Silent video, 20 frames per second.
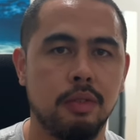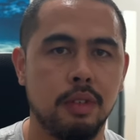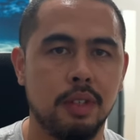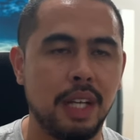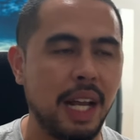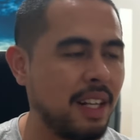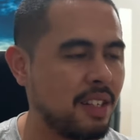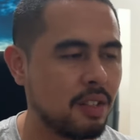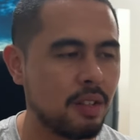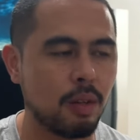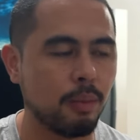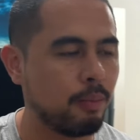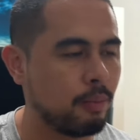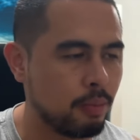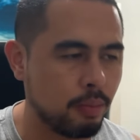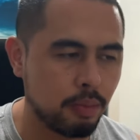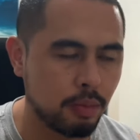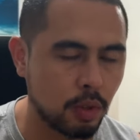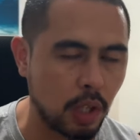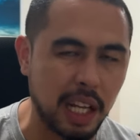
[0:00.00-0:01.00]
that's
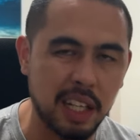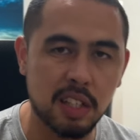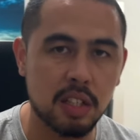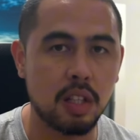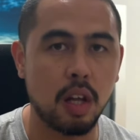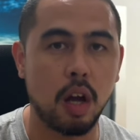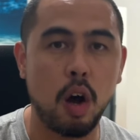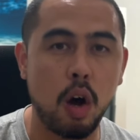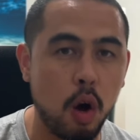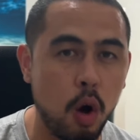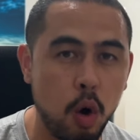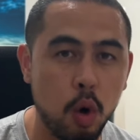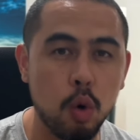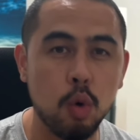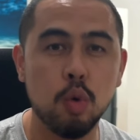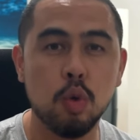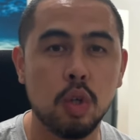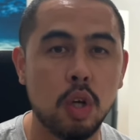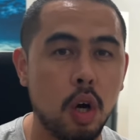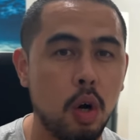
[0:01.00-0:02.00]
the whole
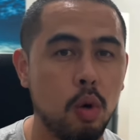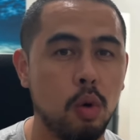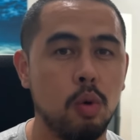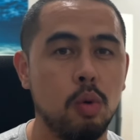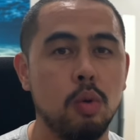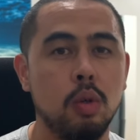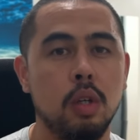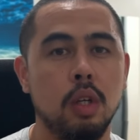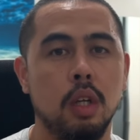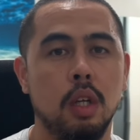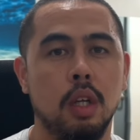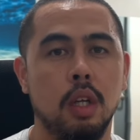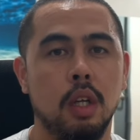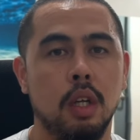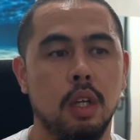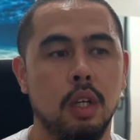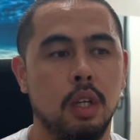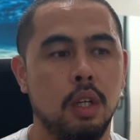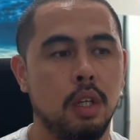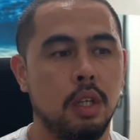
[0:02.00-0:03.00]
goal.
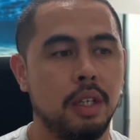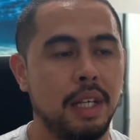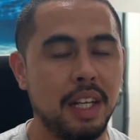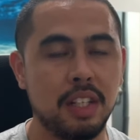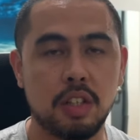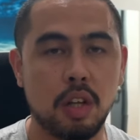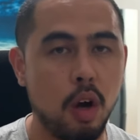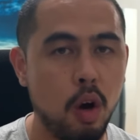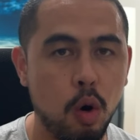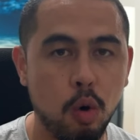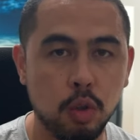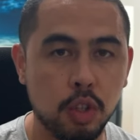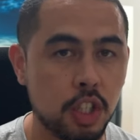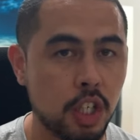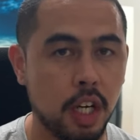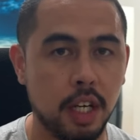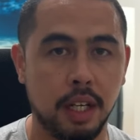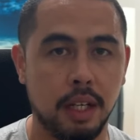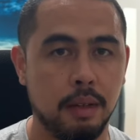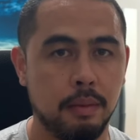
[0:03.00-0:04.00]
That's the whole
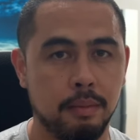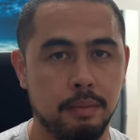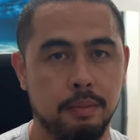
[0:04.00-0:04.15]
journey.